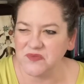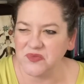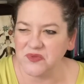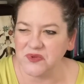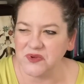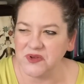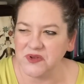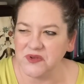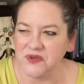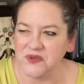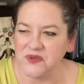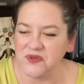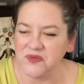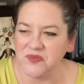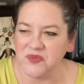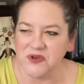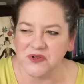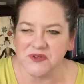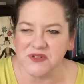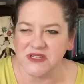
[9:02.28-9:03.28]
Brew
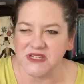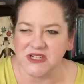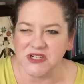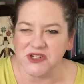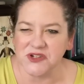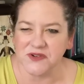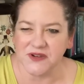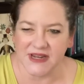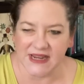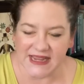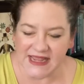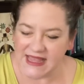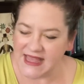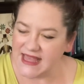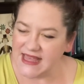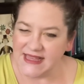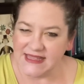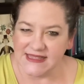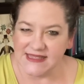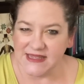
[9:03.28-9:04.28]
Stitchery,
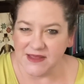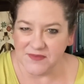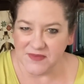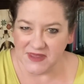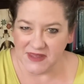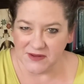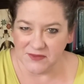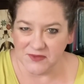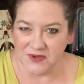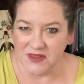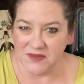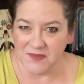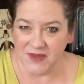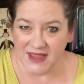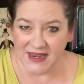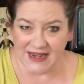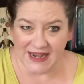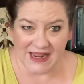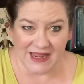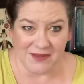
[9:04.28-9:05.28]
something with
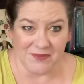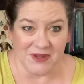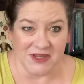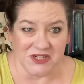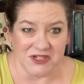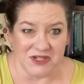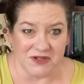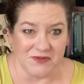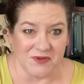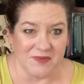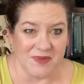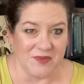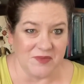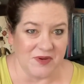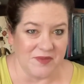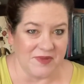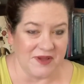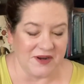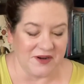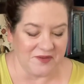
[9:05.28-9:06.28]
my name. I should remember
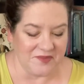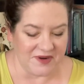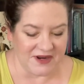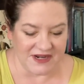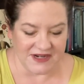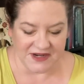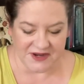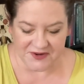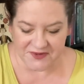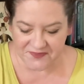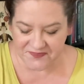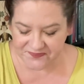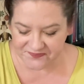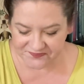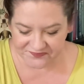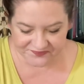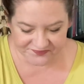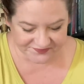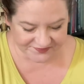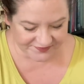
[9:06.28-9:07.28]
it better, but I don't.
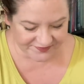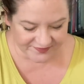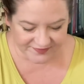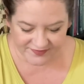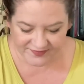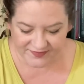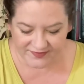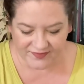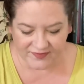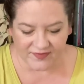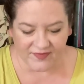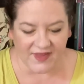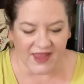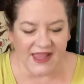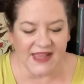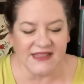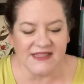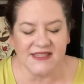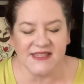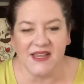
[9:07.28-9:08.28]

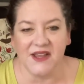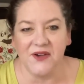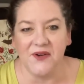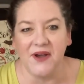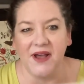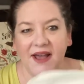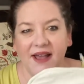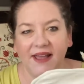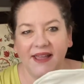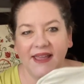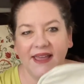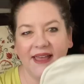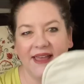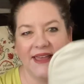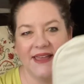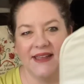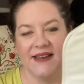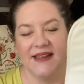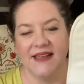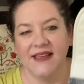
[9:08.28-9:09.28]
And so I
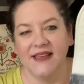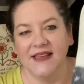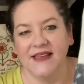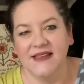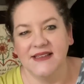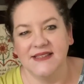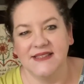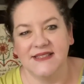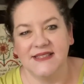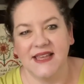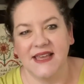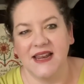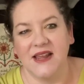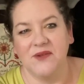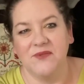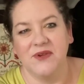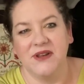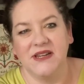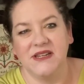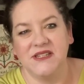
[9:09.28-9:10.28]
had said I
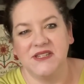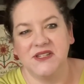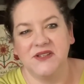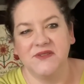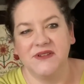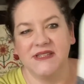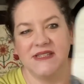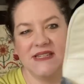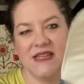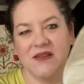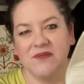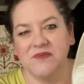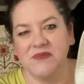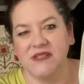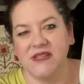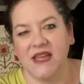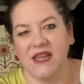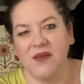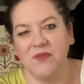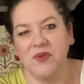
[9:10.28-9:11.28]
wanted to
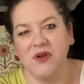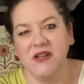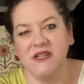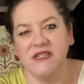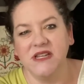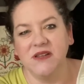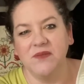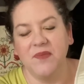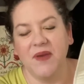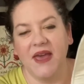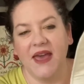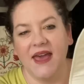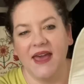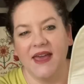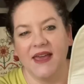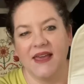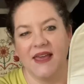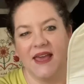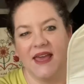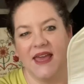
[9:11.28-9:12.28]
attempt a project
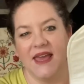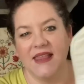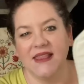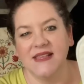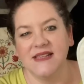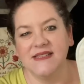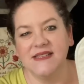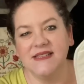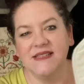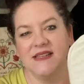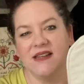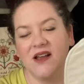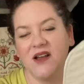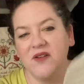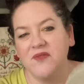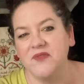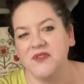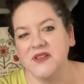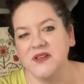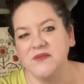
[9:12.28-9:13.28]
bag, and this is an
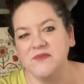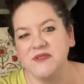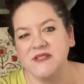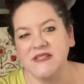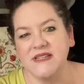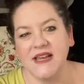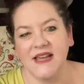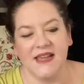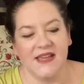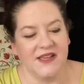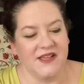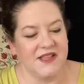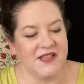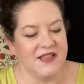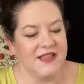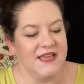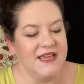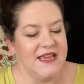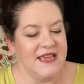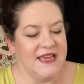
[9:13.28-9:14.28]
envelope style.